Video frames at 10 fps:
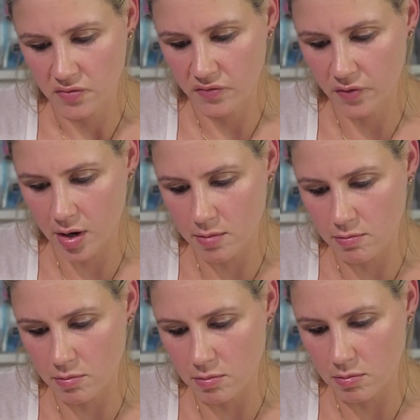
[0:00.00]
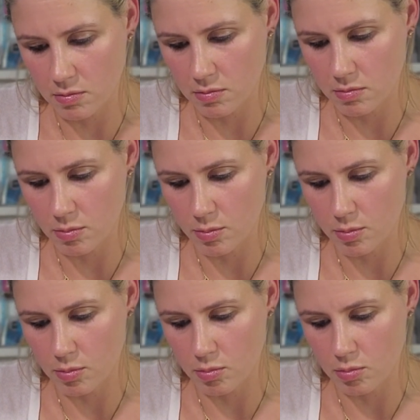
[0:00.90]
from
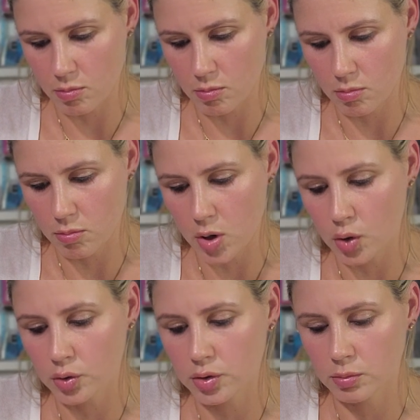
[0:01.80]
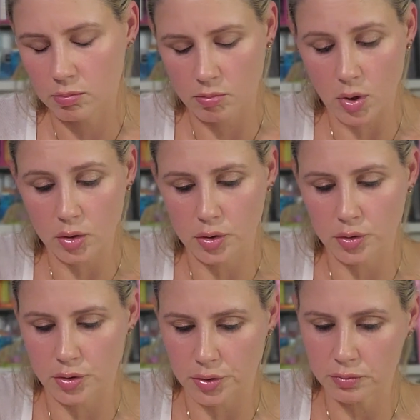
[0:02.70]

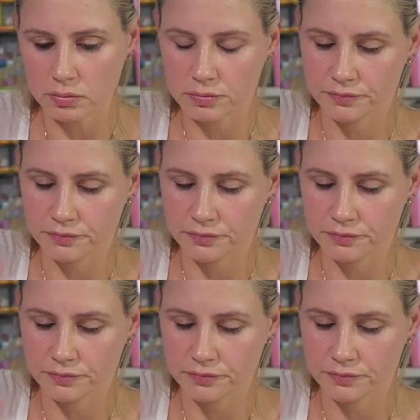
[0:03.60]
Mogugu.